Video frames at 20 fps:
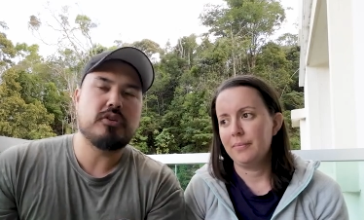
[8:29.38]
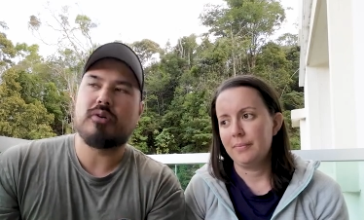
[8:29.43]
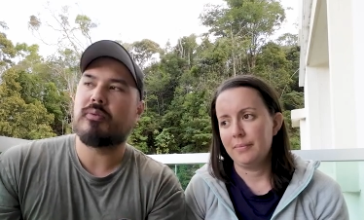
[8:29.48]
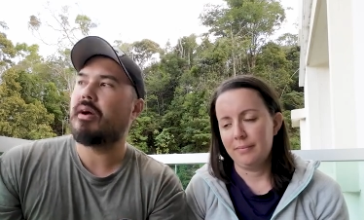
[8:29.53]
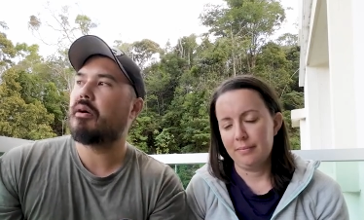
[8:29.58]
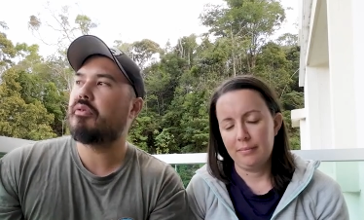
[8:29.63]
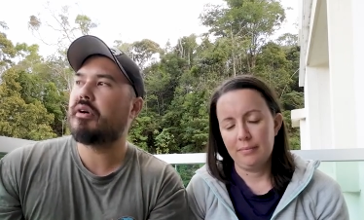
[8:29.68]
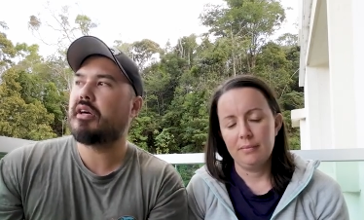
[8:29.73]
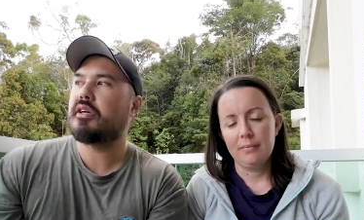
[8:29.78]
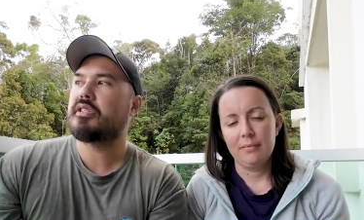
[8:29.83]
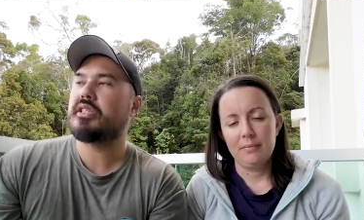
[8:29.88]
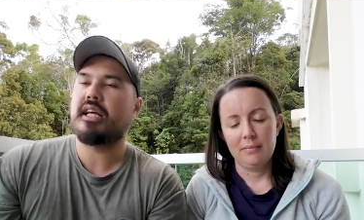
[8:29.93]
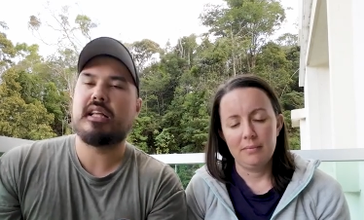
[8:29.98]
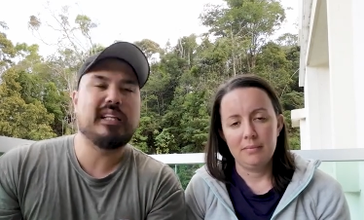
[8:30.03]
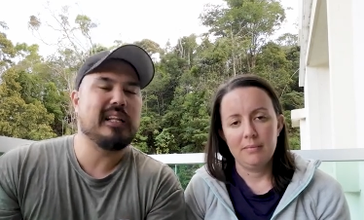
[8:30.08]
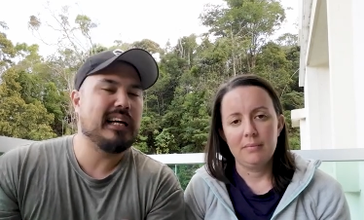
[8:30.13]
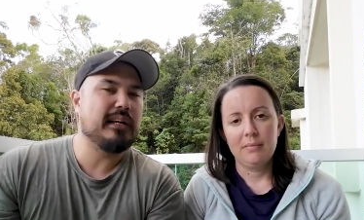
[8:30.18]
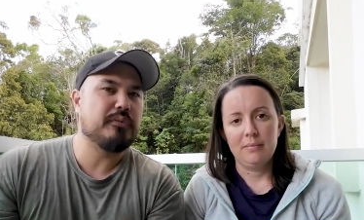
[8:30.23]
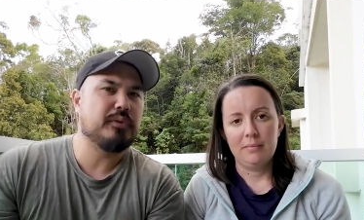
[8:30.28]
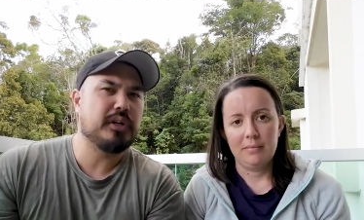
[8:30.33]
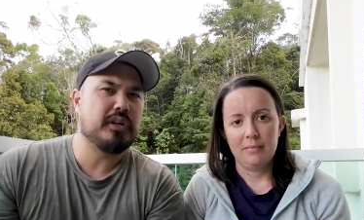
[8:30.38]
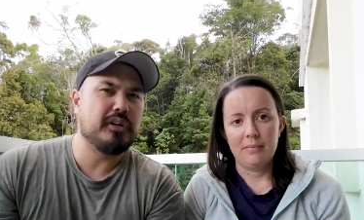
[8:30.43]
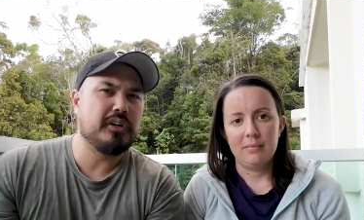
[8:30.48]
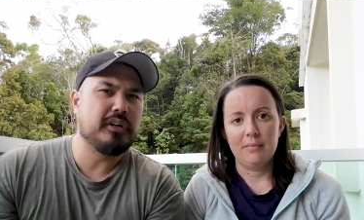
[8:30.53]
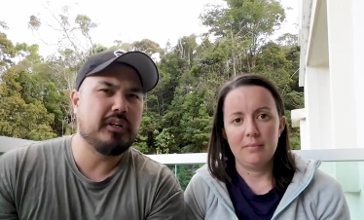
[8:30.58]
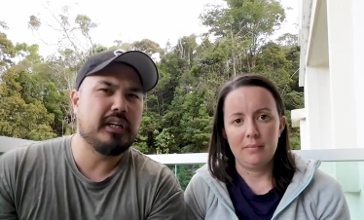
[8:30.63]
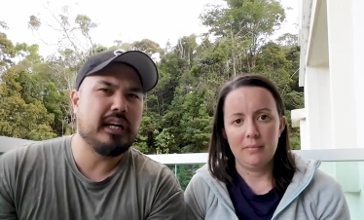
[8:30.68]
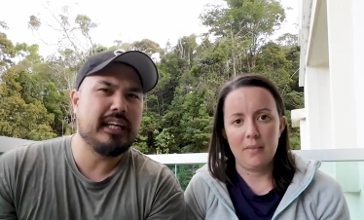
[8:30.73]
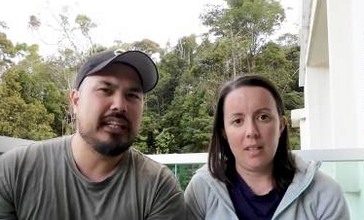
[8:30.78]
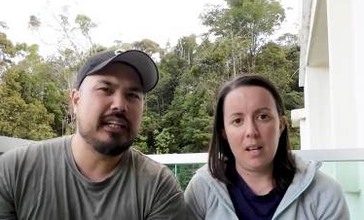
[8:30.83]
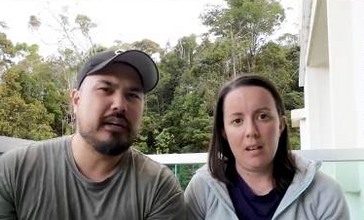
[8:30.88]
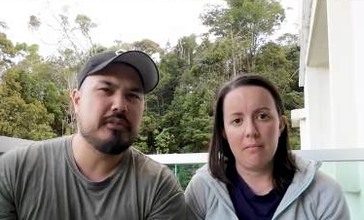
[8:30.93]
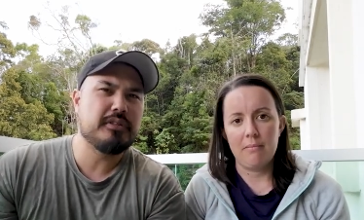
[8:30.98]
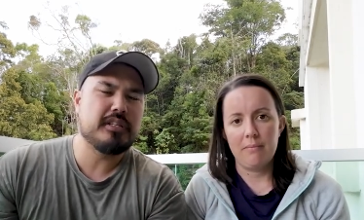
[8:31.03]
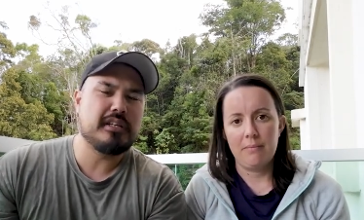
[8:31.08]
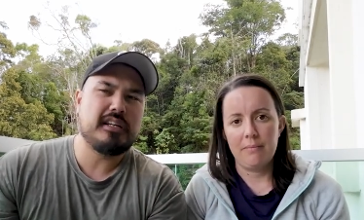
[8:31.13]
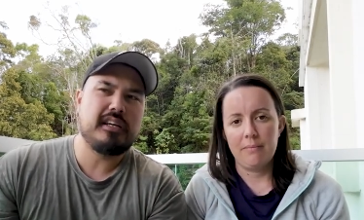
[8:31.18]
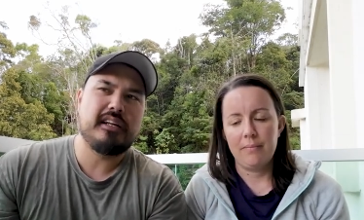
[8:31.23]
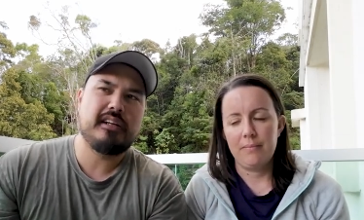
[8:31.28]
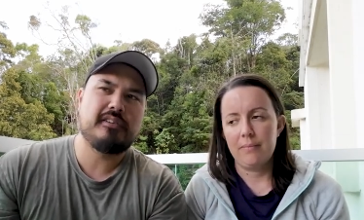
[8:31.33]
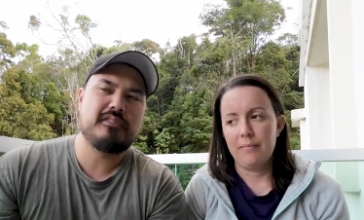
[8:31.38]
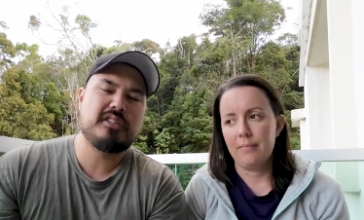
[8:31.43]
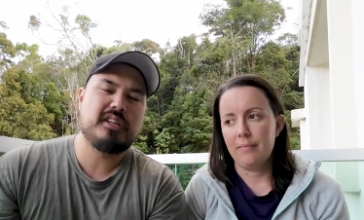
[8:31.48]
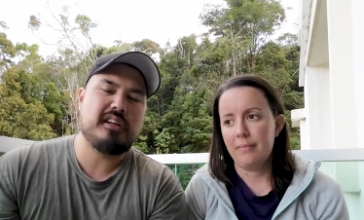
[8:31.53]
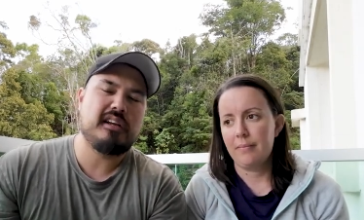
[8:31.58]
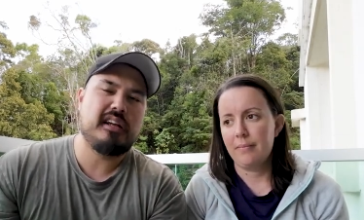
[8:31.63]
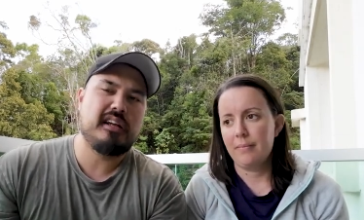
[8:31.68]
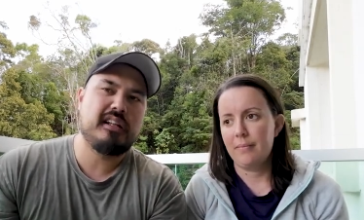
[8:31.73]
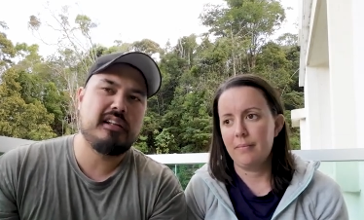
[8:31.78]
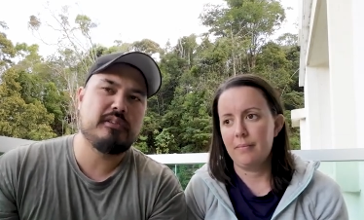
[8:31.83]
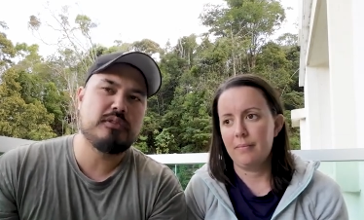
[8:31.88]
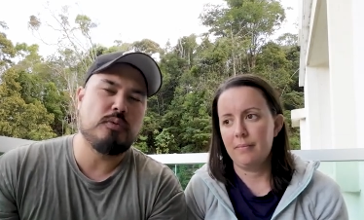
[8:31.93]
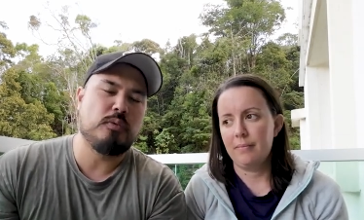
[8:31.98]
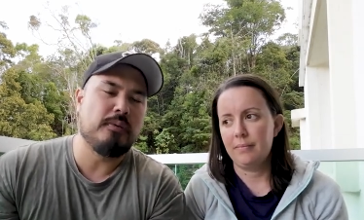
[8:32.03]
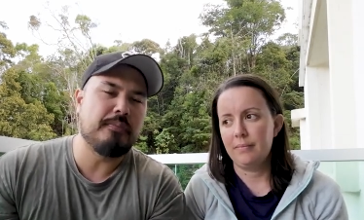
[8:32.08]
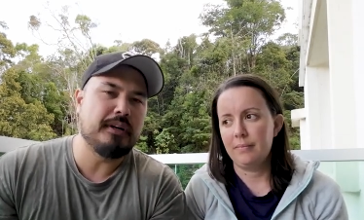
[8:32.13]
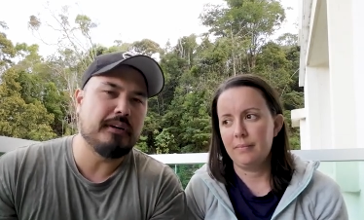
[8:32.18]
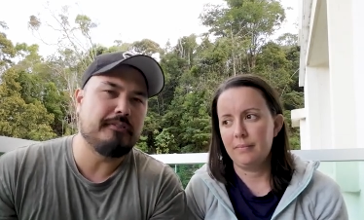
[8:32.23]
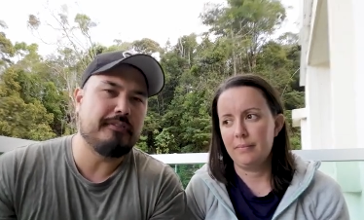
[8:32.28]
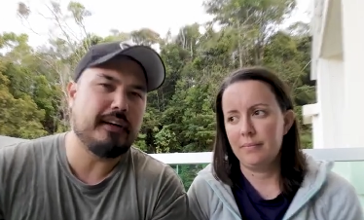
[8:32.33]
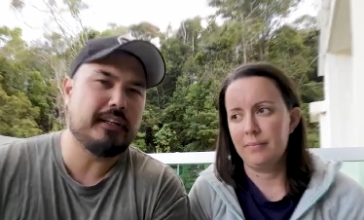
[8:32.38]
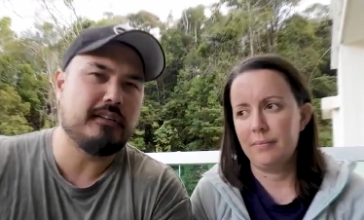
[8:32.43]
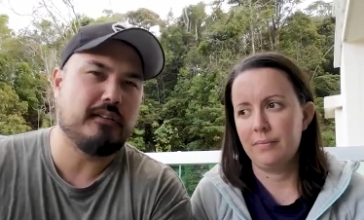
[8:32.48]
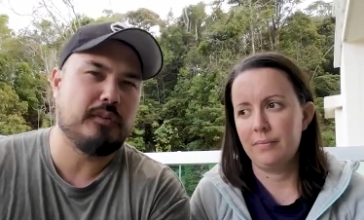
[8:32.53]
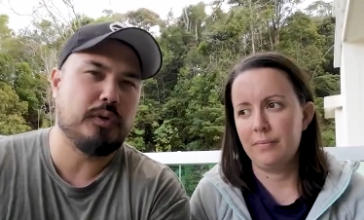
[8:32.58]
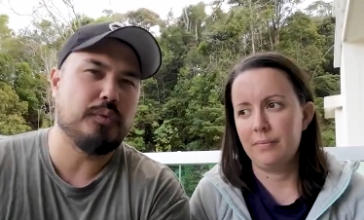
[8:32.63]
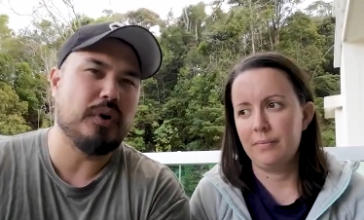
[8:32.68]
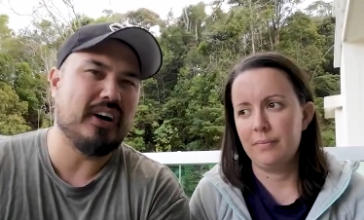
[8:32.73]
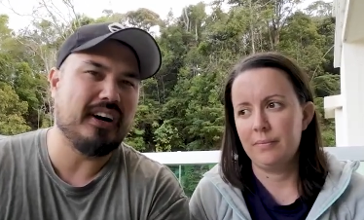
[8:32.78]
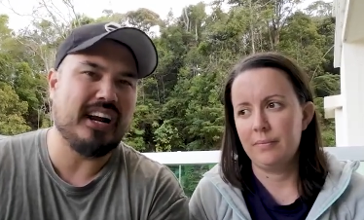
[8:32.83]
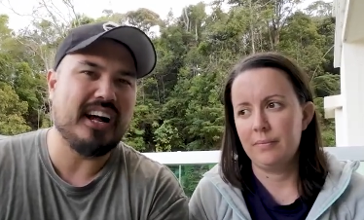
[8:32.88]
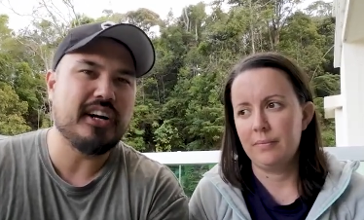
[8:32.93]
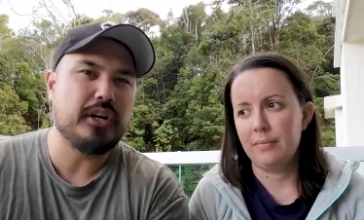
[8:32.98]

Speaker 1: talking about, we were at Sunway Lagoon, and there was a woman effectively wearing